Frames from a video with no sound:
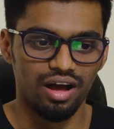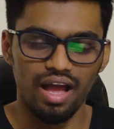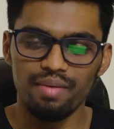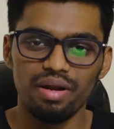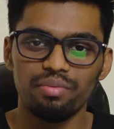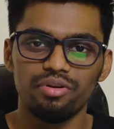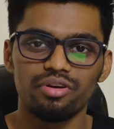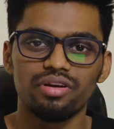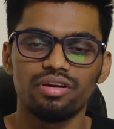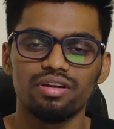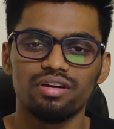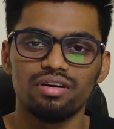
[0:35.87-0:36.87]
I might be
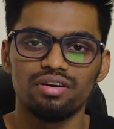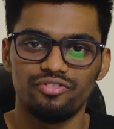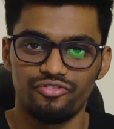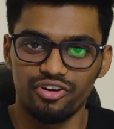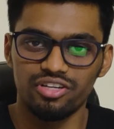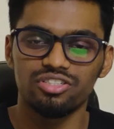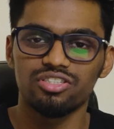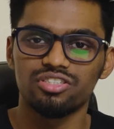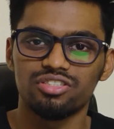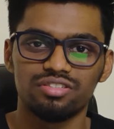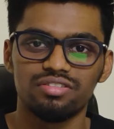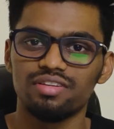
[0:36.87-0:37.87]
looking
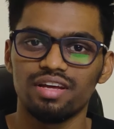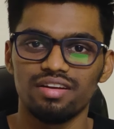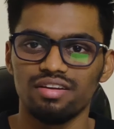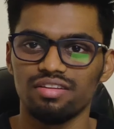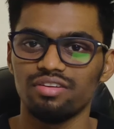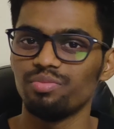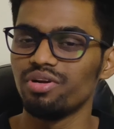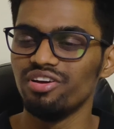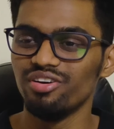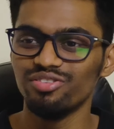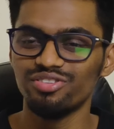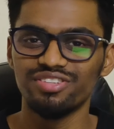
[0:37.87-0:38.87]
fresh than other
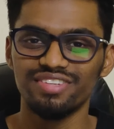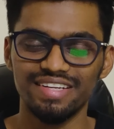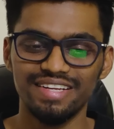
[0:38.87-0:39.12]
videos.